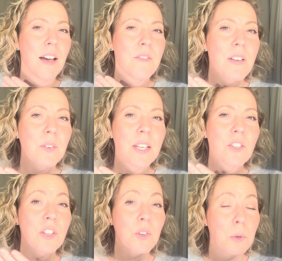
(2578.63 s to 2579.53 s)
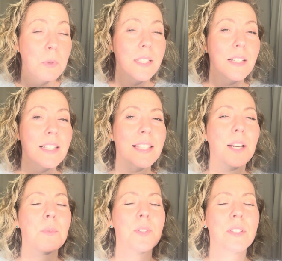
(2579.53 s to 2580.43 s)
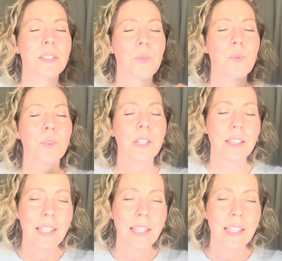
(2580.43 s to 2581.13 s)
foundation normally does. And I was really